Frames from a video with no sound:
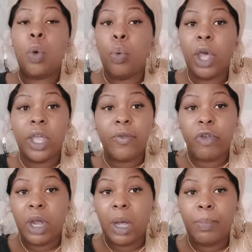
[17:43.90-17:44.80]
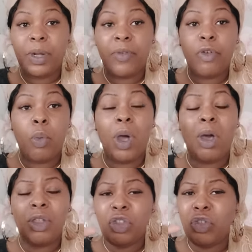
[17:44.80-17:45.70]
working for a company for a
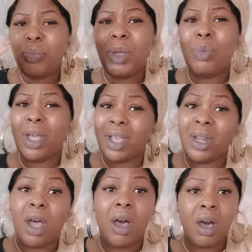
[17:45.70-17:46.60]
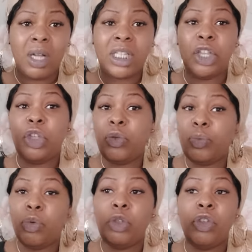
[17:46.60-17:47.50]
while and you've been working hard and
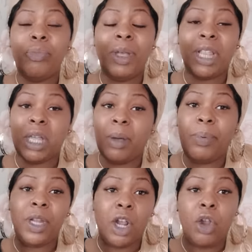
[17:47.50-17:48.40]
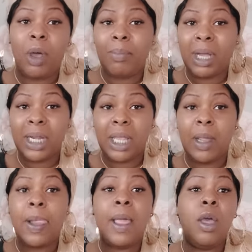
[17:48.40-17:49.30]
you've made that company a lot of money